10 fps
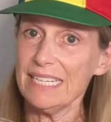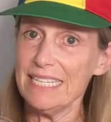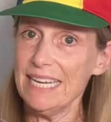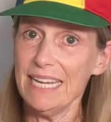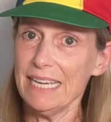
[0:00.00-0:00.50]

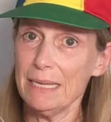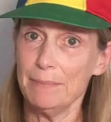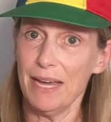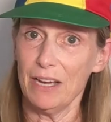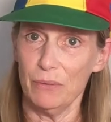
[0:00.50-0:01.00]
Today I
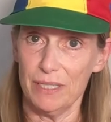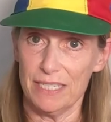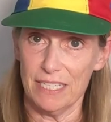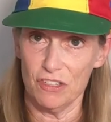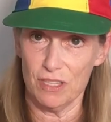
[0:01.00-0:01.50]
am not going
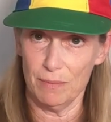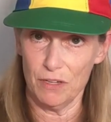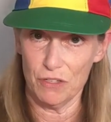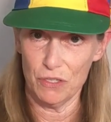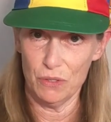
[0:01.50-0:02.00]
to touch them.
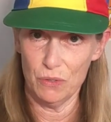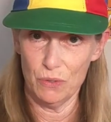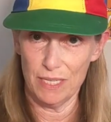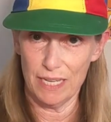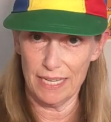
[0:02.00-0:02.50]
They're
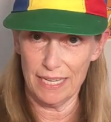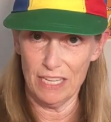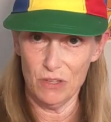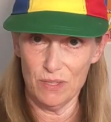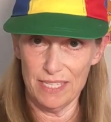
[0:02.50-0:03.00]
too yucky.
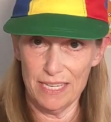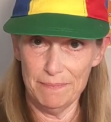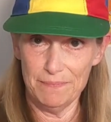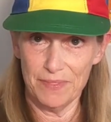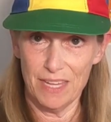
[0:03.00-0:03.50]
Can you see
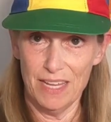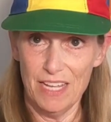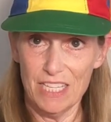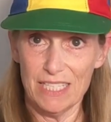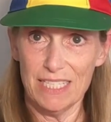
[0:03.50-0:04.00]
them?
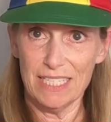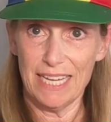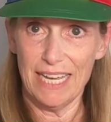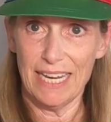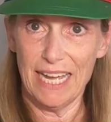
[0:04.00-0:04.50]
Look
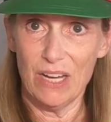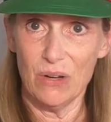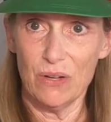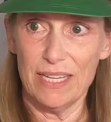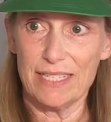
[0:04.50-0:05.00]
at
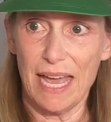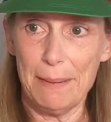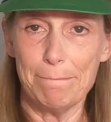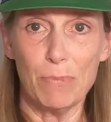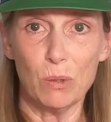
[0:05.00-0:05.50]
how he's
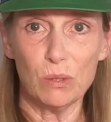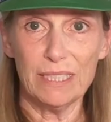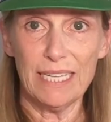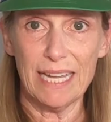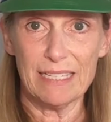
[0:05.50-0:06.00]
gotten
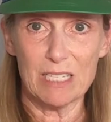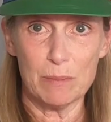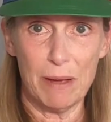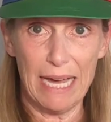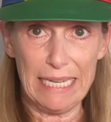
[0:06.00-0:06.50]
moldy and
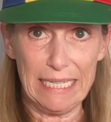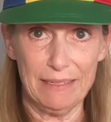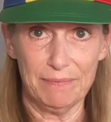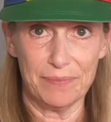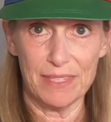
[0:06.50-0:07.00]

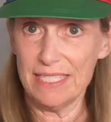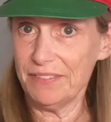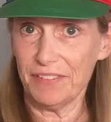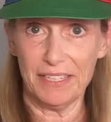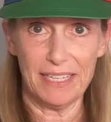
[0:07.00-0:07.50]
spotty.
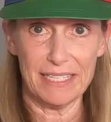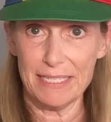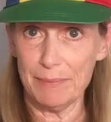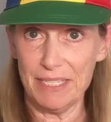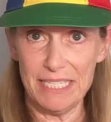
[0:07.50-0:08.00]
Definitely not
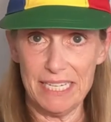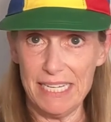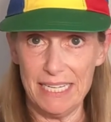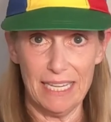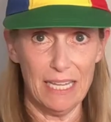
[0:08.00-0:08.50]
something to
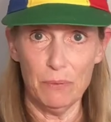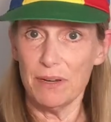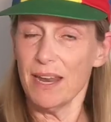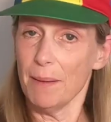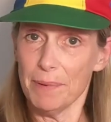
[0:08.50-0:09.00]
eat. He
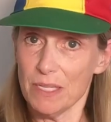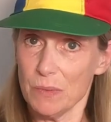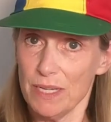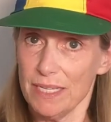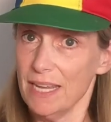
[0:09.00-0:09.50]
would not be
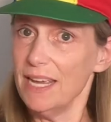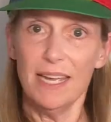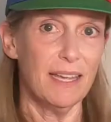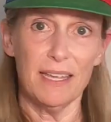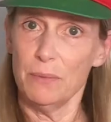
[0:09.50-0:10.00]
sweet.
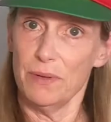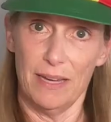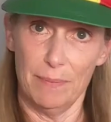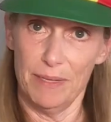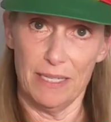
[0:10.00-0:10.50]
He would
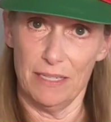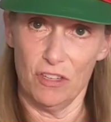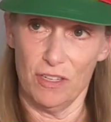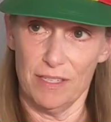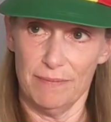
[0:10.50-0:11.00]
not be
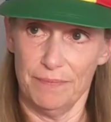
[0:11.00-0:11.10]
delicious.